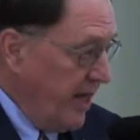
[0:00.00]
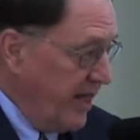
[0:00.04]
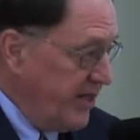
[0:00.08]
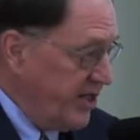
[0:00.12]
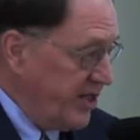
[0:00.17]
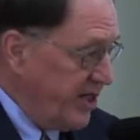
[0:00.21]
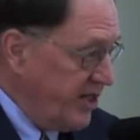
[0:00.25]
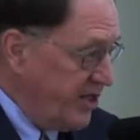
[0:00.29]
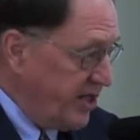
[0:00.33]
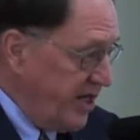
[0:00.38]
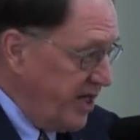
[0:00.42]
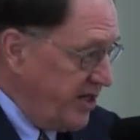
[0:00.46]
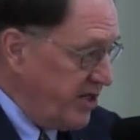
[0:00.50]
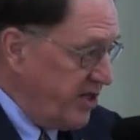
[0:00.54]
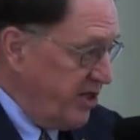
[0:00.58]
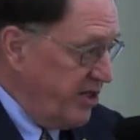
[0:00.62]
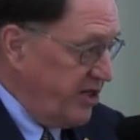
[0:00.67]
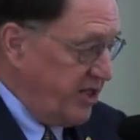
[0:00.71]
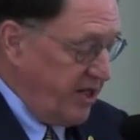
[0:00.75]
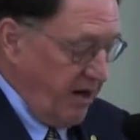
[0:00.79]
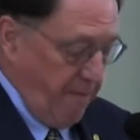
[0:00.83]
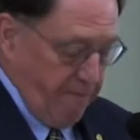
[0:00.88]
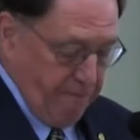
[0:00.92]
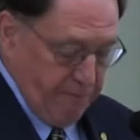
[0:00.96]
And since this
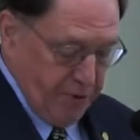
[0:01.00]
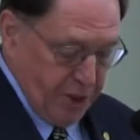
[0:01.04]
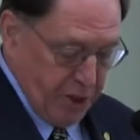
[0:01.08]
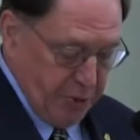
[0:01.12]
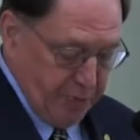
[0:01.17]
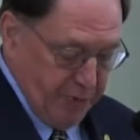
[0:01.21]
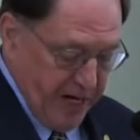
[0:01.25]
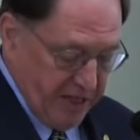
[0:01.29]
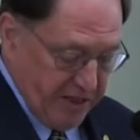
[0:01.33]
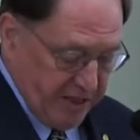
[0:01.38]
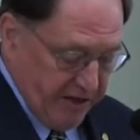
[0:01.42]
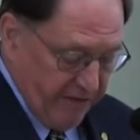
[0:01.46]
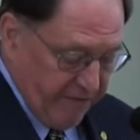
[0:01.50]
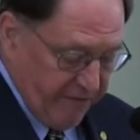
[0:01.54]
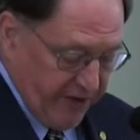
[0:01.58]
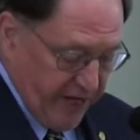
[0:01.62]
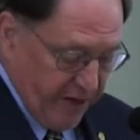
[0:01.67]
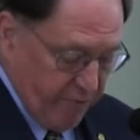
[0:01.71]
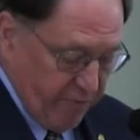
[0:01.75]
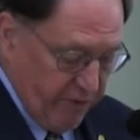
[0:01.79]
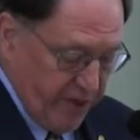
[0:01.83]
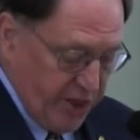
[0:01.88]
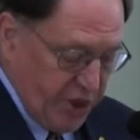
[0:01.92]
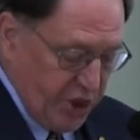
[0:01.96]
is a perspective
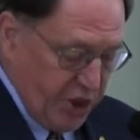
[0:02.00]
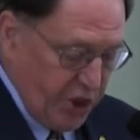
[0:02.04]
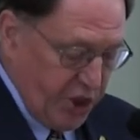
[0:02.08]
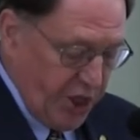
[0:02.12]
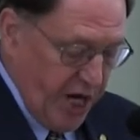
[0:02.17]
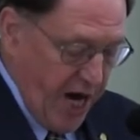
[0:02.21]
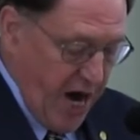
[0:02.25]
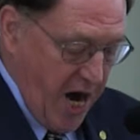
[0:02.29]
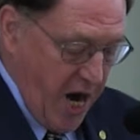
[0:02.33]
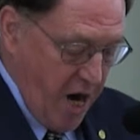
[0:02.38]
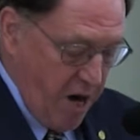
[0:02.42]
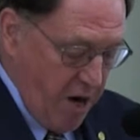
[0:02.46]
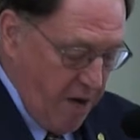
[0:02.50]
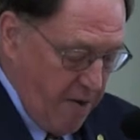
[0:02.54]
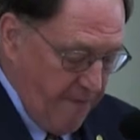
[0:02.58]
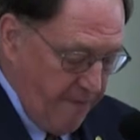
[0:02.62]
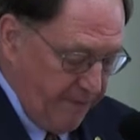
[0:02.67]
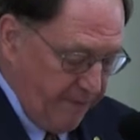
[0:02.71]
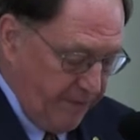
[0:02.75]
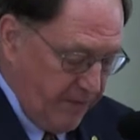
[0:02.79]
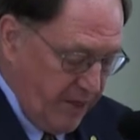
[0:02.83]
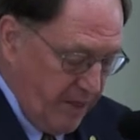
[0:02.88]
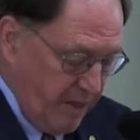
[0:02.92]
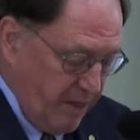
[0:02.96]
that we
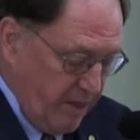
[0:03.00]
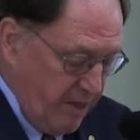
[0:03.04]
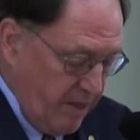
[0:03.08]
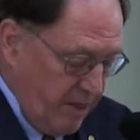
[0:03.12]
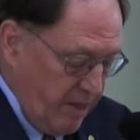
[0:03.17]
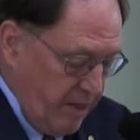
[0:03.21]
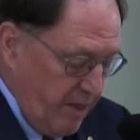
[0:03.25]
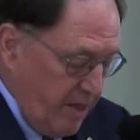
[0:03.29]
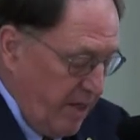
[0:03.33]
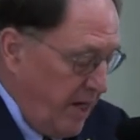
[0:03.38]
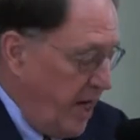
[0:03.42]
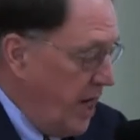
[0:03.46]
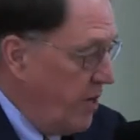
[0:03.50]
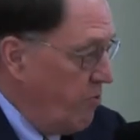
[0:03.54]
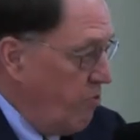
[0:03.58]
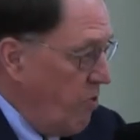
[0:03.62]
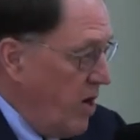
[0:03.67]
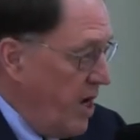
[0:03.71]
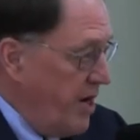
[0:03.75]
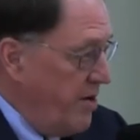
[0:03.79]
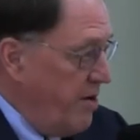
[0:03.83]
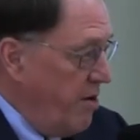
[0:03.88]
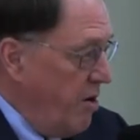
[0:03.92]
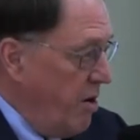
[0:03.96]
share,
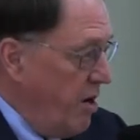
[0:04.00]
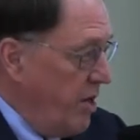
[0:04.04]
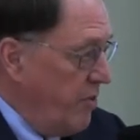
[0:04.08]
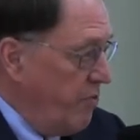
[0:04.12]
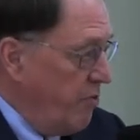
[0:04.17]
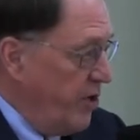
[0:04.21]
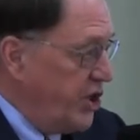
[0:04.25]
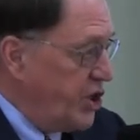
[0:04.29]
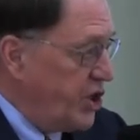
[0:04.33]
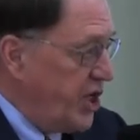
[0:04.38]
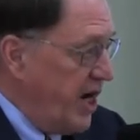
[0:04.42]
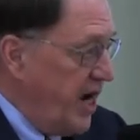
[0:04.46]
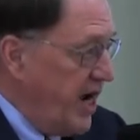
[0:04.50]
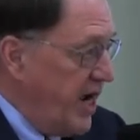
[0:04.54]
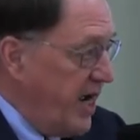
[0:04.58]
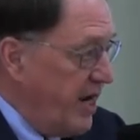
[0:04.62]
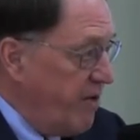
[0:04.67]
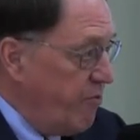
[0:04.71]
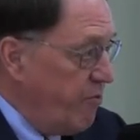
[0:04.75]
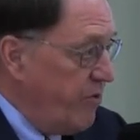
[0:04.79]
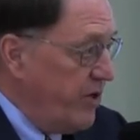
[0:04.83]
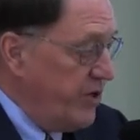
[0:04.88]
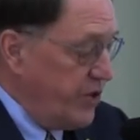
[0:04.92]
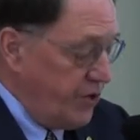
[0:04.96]
and one on which
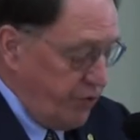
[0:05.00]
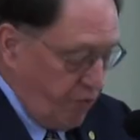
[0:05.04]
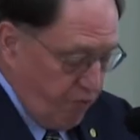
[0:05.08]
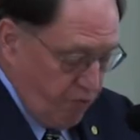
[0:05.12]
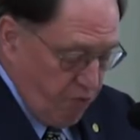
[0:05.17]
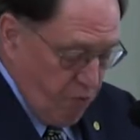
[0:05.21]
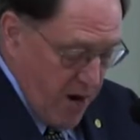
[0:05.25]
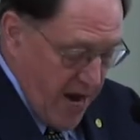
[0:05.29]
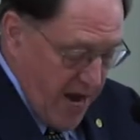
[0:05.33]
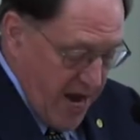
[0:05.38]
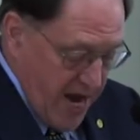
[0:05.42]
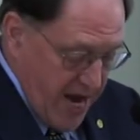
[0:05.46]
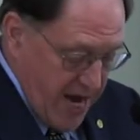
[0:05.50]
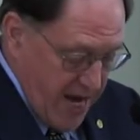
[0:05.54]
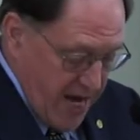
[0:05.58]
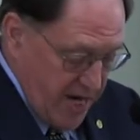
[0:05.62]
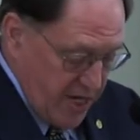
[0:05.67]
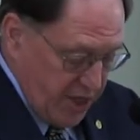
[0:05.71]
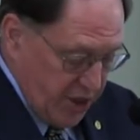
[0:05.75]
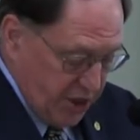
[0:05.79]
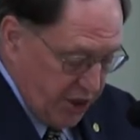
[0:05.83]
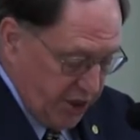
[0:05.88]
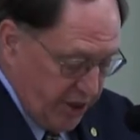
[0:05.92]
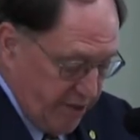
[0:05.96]
I was
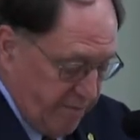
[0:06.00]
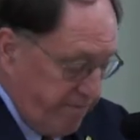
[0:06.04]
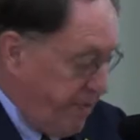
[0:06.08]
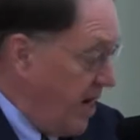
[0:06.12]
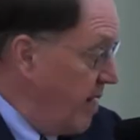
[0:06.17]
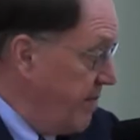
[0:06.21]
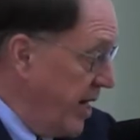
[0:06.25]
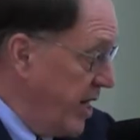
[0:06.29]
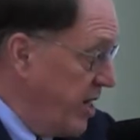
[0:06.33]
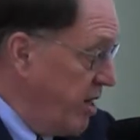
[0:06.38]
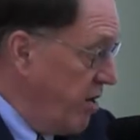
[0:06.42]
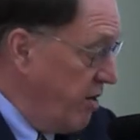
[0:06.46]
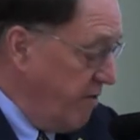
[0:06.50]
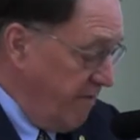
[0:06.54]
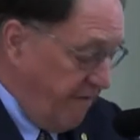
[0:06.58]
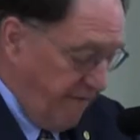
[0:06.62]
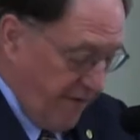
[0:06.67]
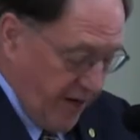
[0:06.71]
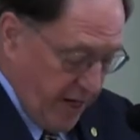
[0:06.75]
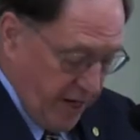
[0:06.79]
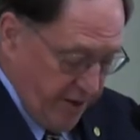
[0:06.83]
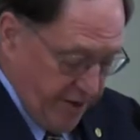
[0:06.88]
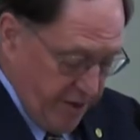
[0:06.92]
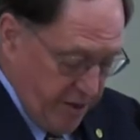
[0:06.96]
raised by my own
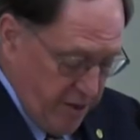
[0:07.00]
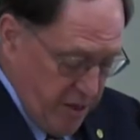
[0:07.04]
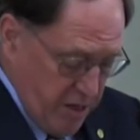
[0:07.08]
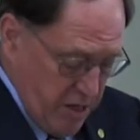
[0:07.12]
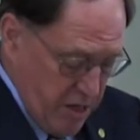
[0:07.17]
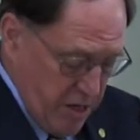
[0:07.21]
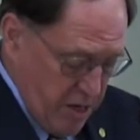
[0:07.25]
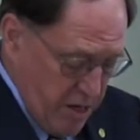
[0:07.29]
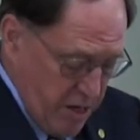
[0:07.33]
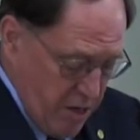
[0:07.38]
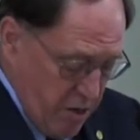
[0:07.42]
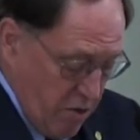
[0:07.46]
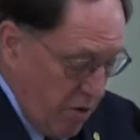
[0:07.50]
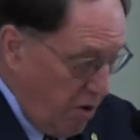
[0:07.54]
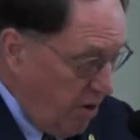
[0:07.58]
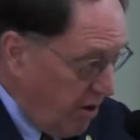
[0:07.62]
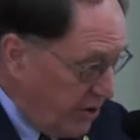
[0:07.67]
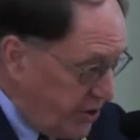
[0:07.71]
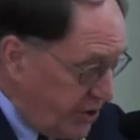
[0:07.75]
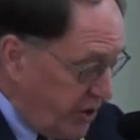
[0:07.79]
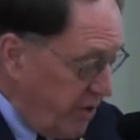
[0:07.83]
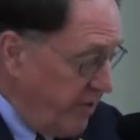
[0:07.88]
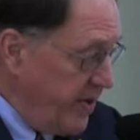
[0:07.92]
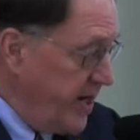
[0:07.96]
father,
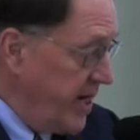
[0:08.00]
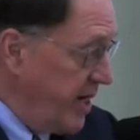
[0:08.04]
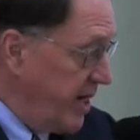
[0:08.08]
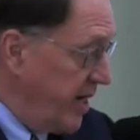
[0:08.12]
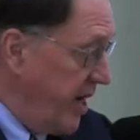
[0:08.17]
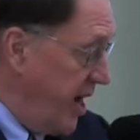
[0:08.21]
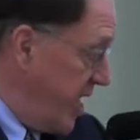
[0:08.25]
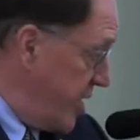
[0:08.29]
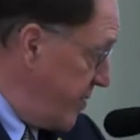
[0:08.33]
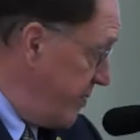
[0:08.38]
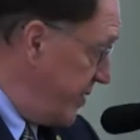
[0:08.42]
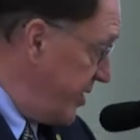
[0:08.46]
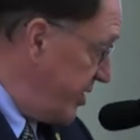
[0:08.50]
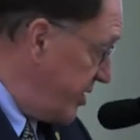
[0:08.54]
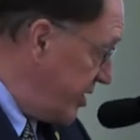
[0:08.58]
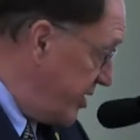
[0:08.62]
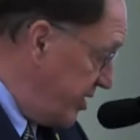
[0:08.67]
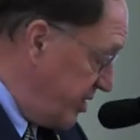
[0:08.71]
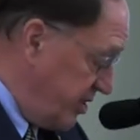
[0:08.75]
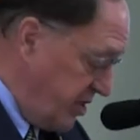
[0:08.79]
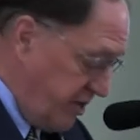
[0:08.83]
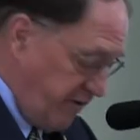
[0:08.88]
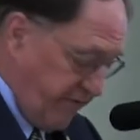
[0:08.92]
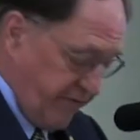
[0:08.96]
also an
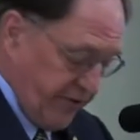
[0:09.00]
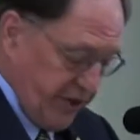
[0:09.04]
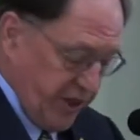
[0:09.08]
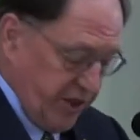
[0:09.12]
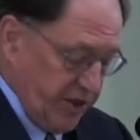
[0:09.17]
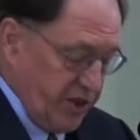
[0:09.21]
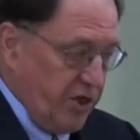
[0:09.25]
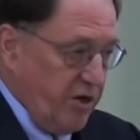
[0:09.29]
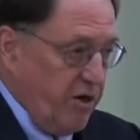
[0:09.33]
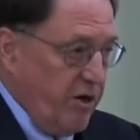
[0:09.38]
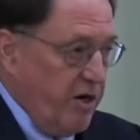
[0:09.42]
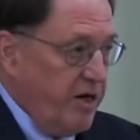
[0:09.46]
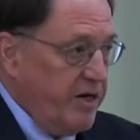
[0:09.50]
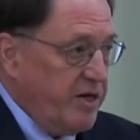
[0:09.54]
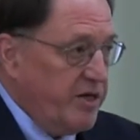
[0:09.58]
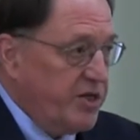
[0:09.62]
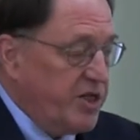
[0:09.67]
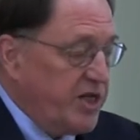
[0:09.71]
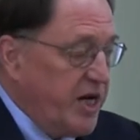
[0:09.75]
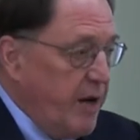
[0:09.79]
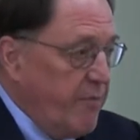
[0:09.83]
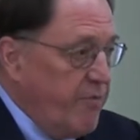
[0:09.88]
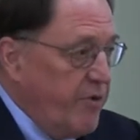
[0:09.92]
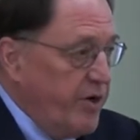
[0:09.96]
economist, as you've just heard,
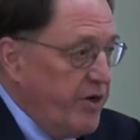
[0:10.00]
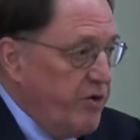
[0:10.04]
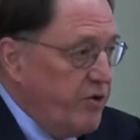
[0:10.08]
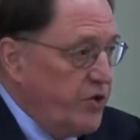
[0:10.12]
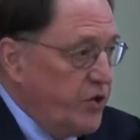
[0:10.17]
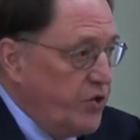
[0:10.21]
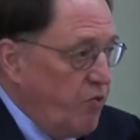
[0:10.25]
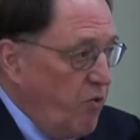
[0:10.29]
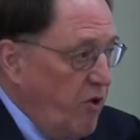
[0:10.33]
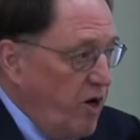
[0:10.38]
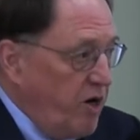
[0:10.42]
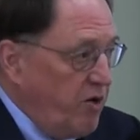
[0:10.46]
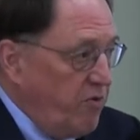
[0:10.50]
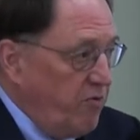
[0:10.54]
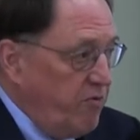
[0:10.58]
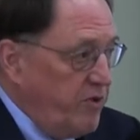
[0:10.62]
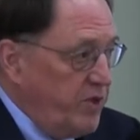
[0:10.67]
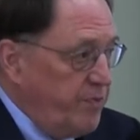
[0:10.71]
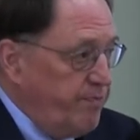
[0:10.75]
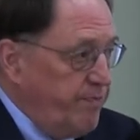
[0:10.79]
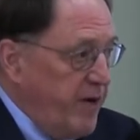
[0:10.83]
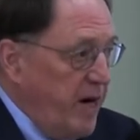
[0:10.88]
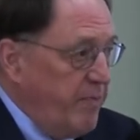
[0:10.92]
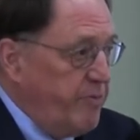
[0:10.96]
and someone whose
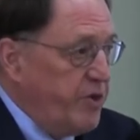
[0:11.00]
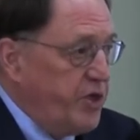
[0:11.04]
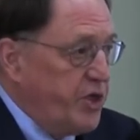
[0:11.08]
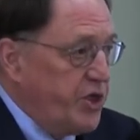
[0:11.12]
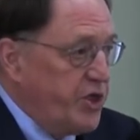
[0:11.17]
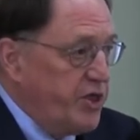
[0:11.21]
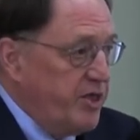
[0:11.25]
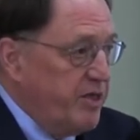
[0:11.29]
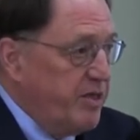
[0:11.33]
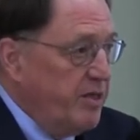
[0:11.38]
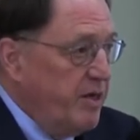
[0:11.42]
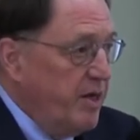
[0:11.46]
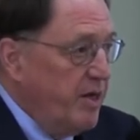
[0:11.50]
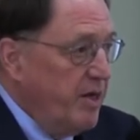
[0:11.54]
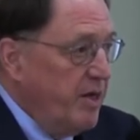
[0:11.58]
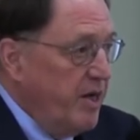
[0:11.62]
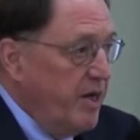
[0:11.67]
work was published